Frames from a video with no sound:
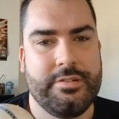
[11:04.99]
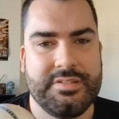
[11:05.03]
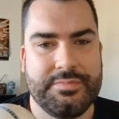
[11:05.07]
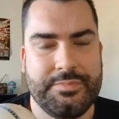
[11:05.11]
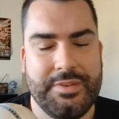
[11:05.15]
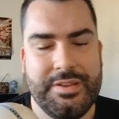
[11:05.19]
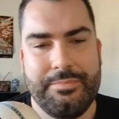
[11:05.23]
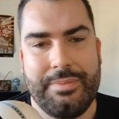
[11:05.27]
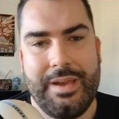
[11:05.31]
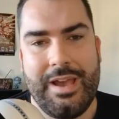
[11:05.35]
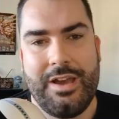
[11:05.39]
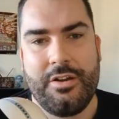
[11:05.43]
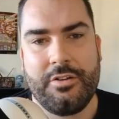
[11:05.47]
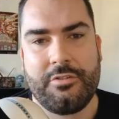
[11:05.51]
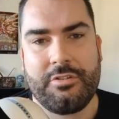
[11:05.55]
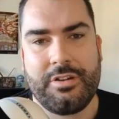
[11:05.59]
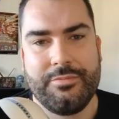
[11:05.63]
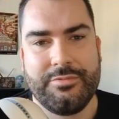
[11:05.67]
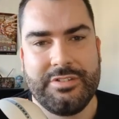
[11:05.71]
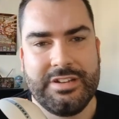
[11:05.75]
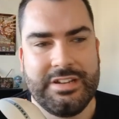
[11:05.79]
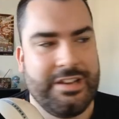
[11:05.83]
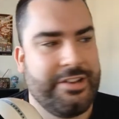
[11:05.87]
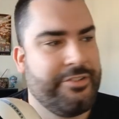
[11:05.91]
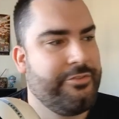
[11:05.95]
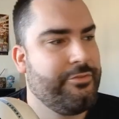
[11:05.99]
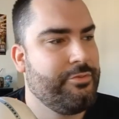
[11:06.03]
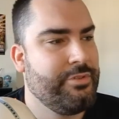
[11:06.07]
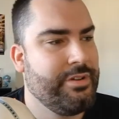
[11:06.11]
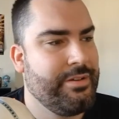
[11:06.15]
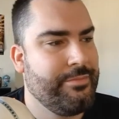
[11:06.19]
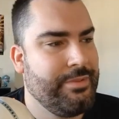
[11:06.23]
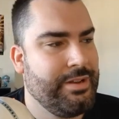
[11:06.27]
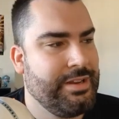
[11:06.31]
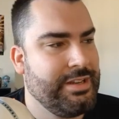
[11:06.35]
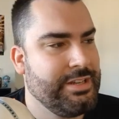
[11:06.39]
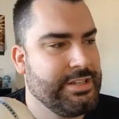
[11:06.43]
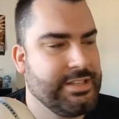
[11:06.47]
Has been power crept enough where
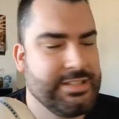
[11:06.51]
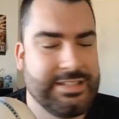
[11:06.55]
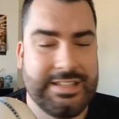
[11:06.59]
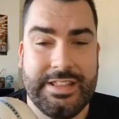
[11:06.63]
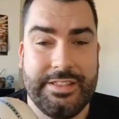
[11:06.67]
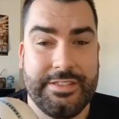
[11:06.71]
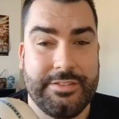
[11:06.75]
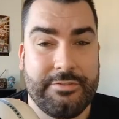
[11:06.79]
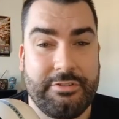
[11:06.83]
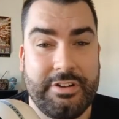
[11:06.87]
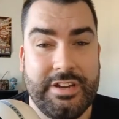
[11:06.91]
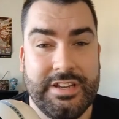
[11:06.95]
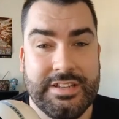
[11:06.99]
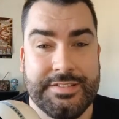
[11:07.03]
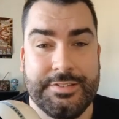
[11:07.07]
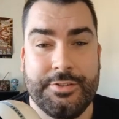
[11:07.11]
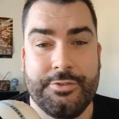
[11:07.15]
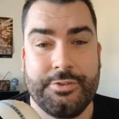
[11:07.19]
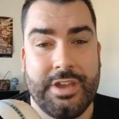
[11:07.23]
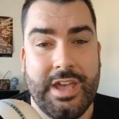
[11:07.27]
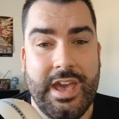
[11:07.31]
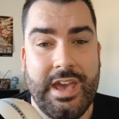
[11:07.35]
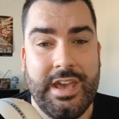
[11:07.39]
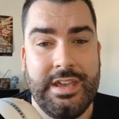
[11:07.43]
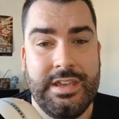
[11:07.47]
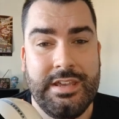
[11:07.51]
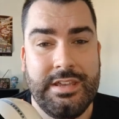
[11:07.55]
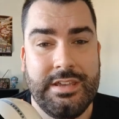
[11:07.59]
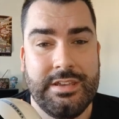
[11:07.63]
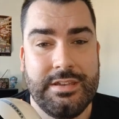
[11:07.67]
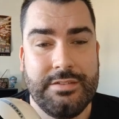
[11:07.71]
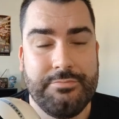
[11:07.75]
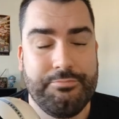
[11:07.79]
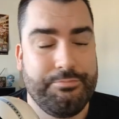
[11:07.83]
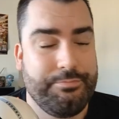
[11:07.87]
Malicious at 3 is okay,